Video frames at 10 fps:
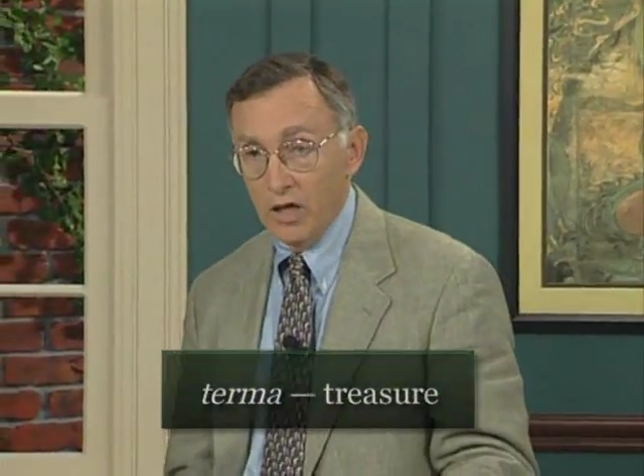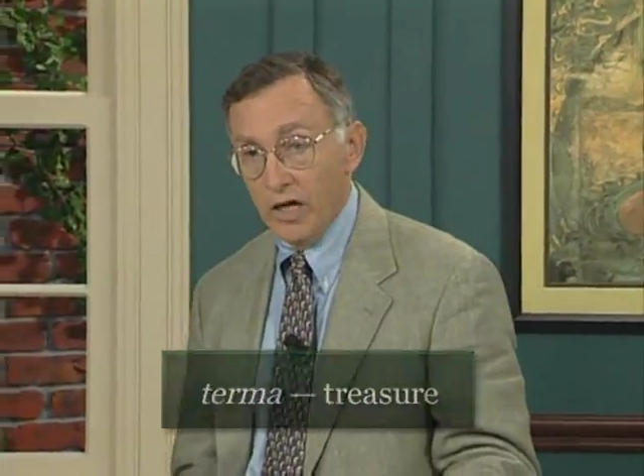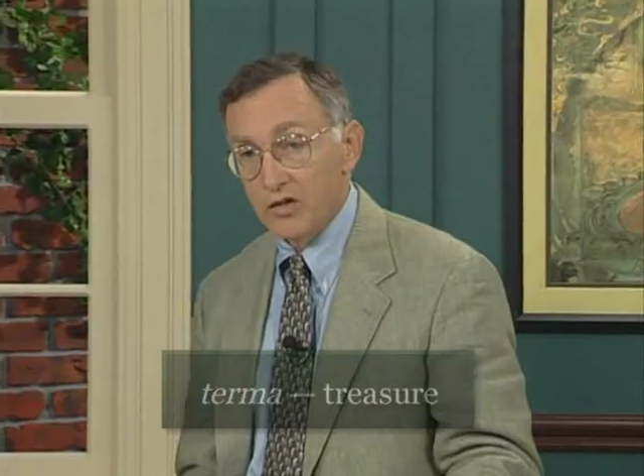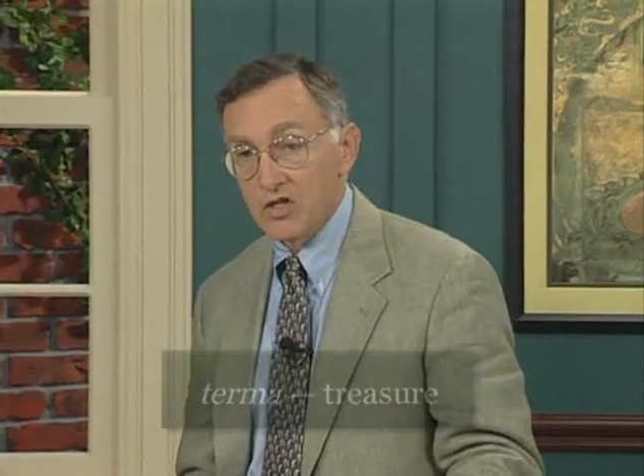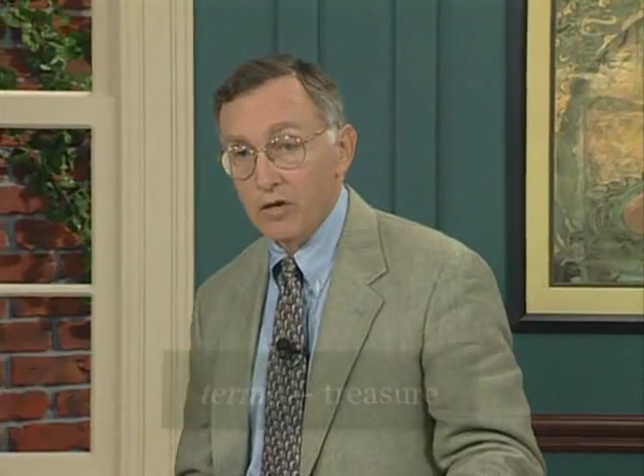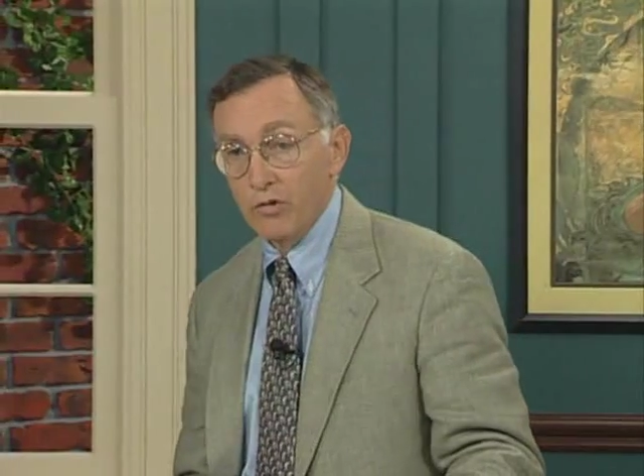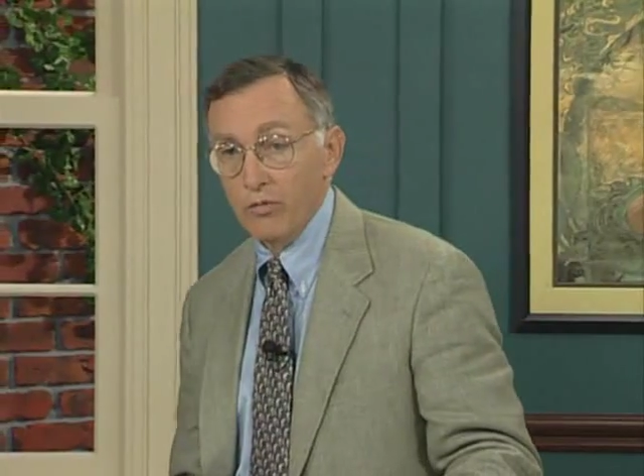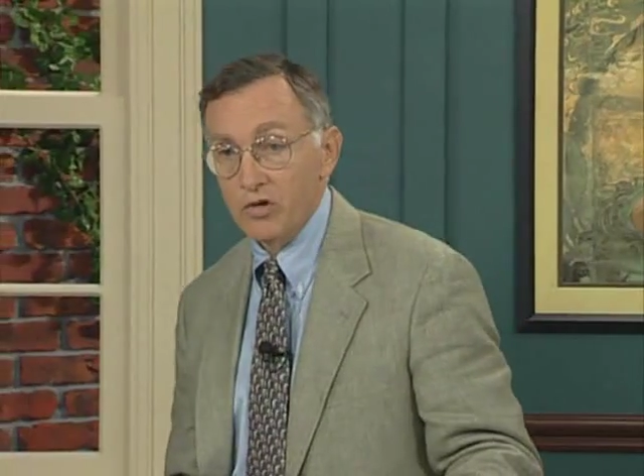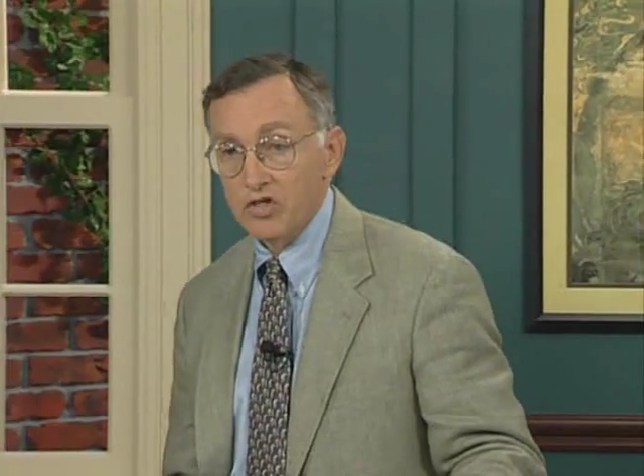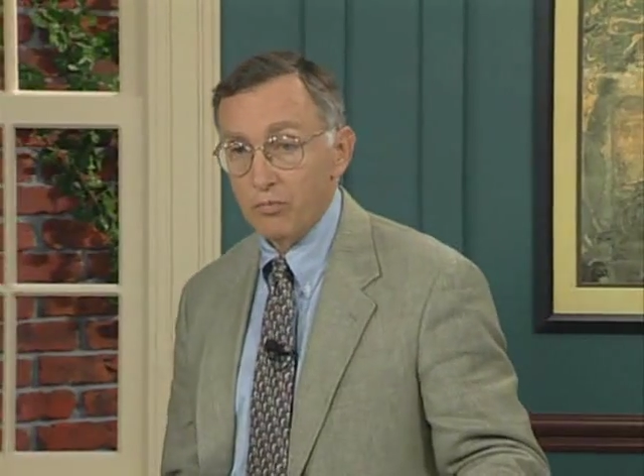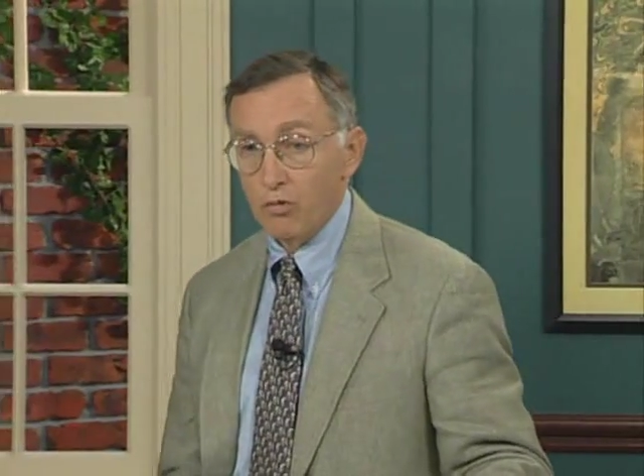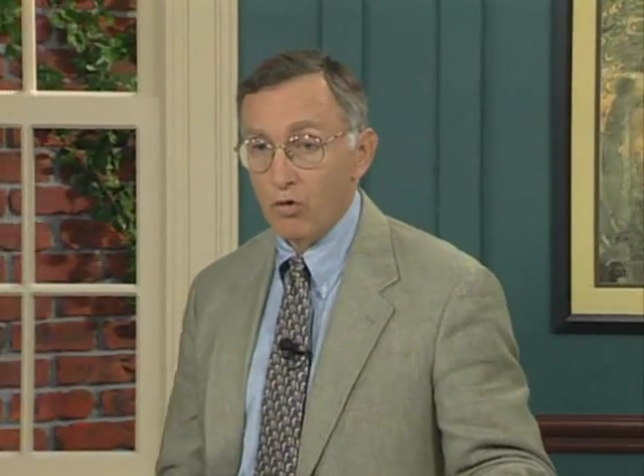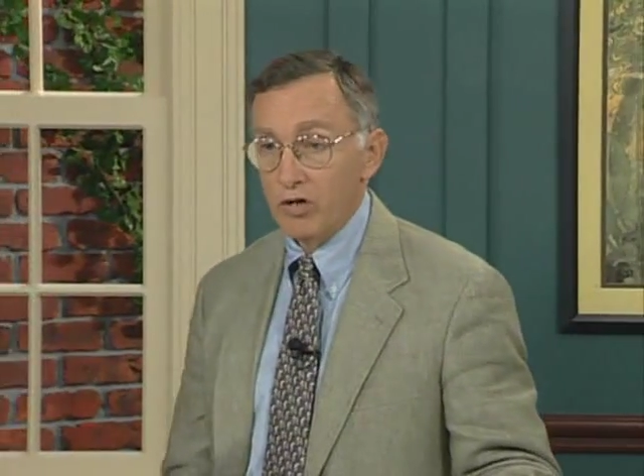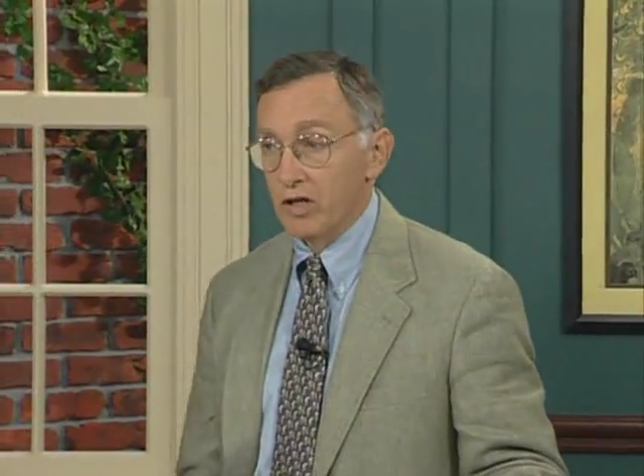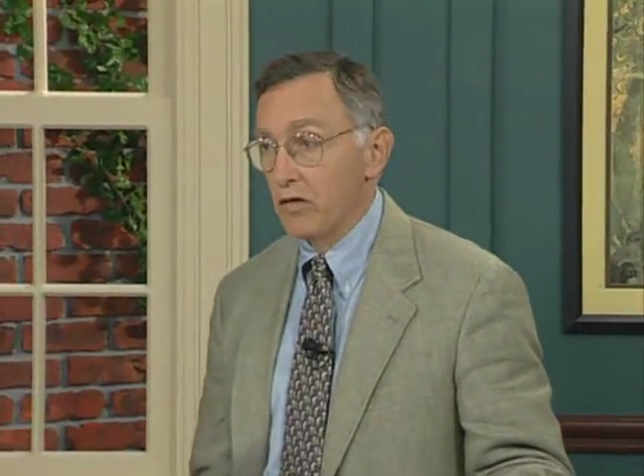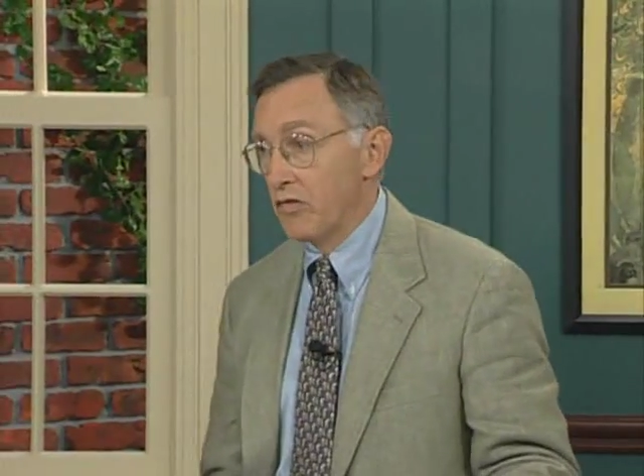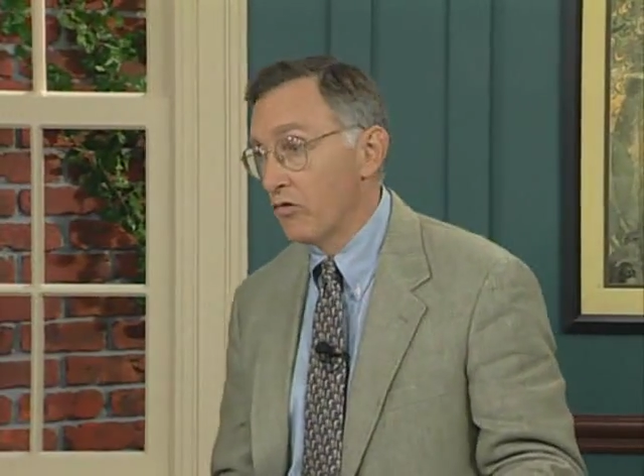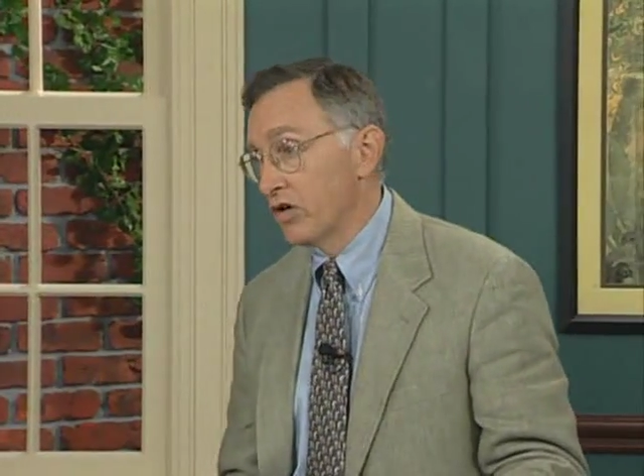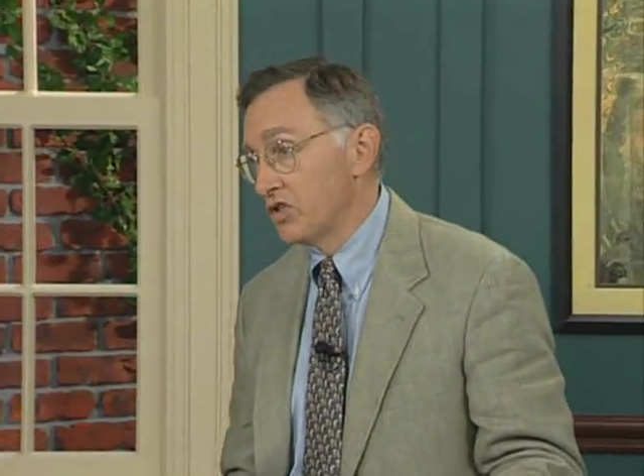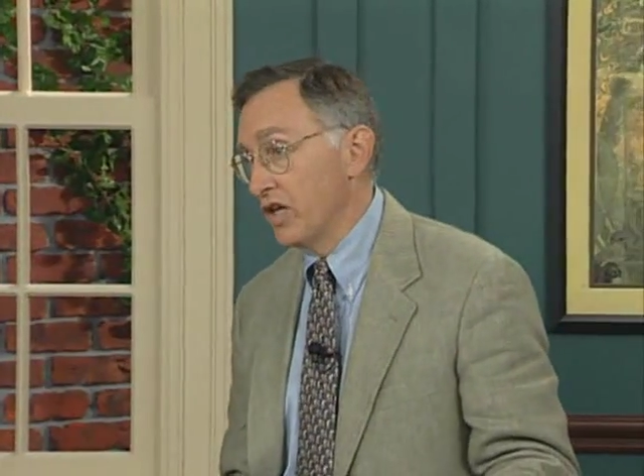And some of the most important and
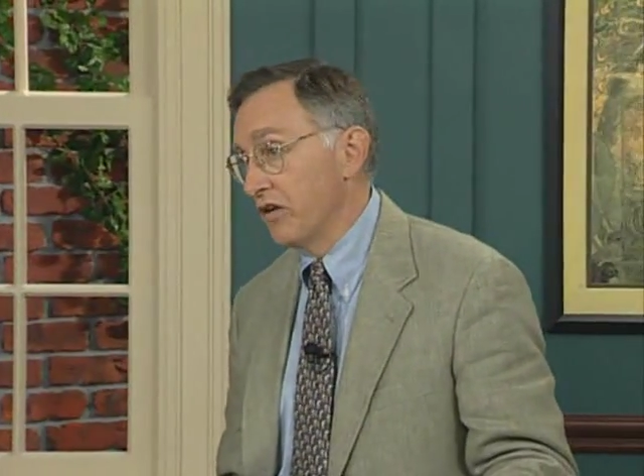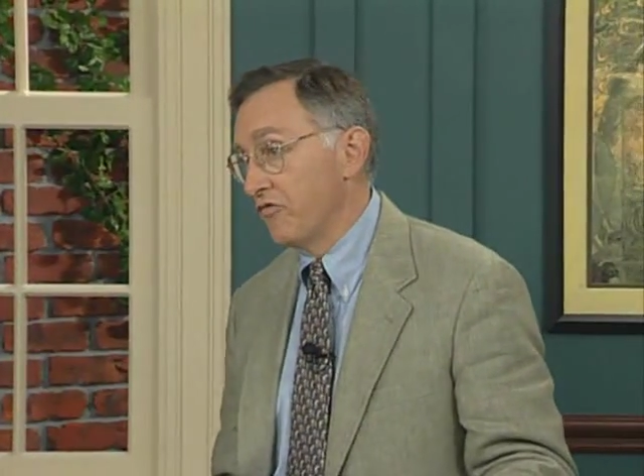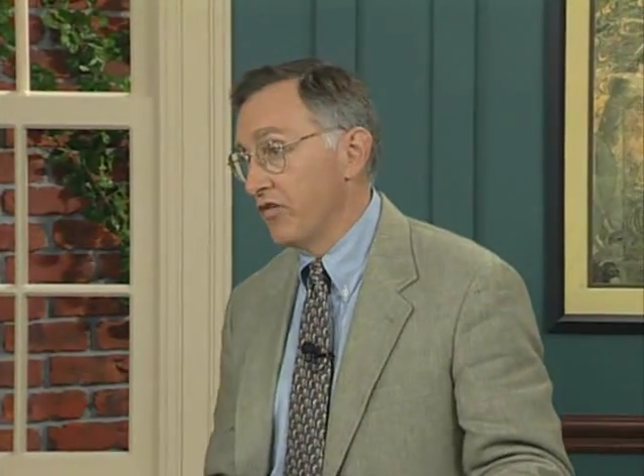authoritative